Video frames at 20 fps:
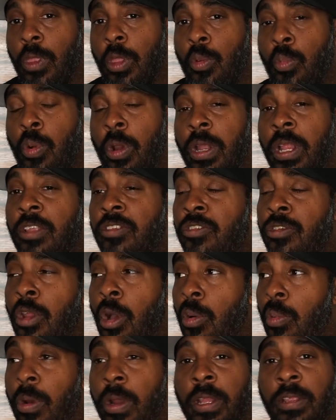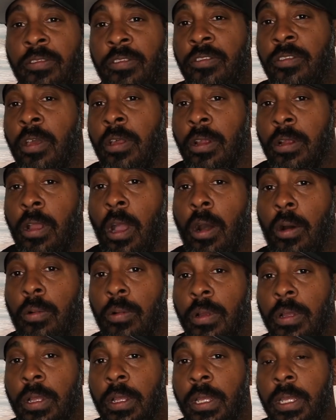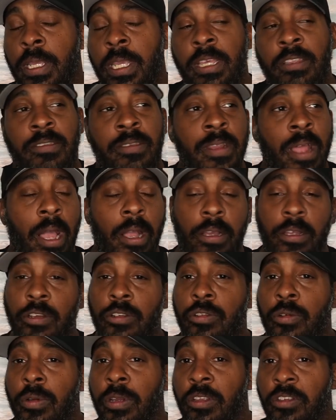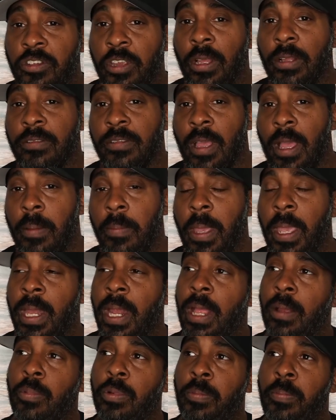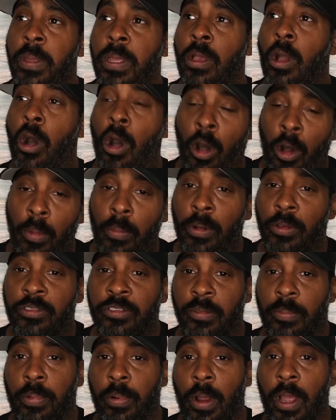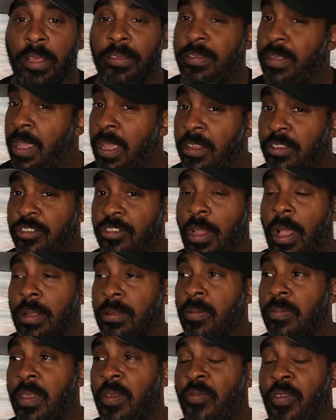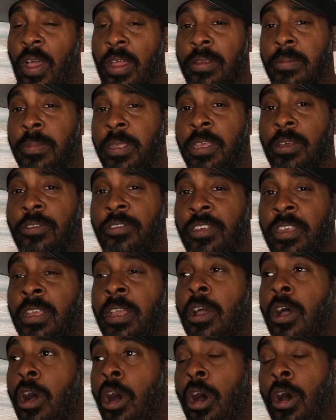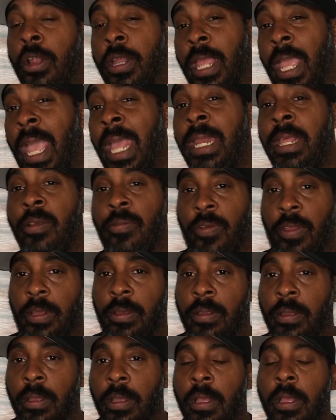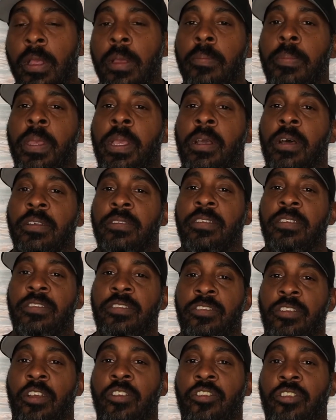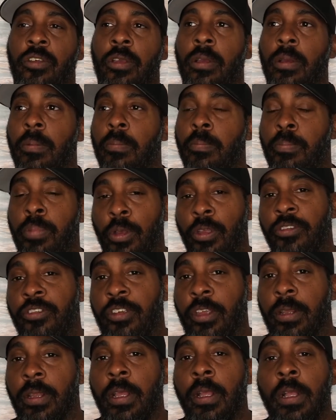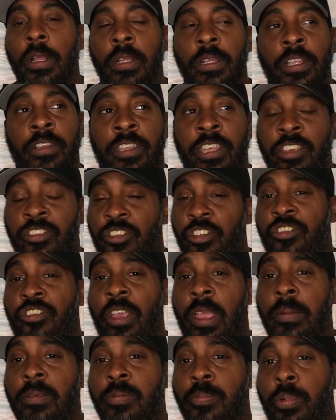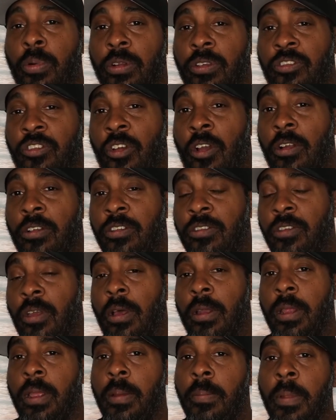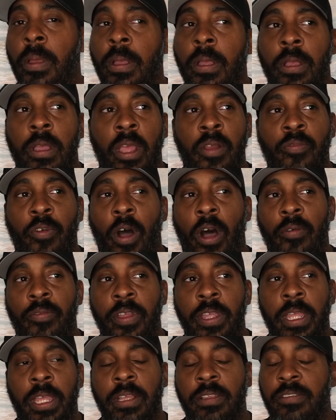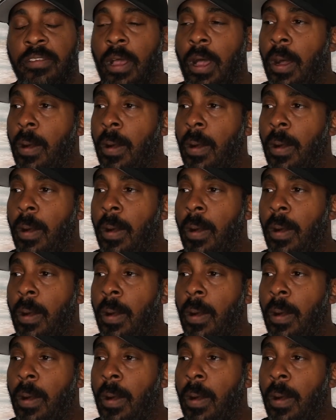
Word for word: where there's nowhere this is going to go. He's not going to do any jail time, and I would be almost surprised and shocked if they found him guilty on any of it because it's such bullshit. Letitia James brought charges on him involving his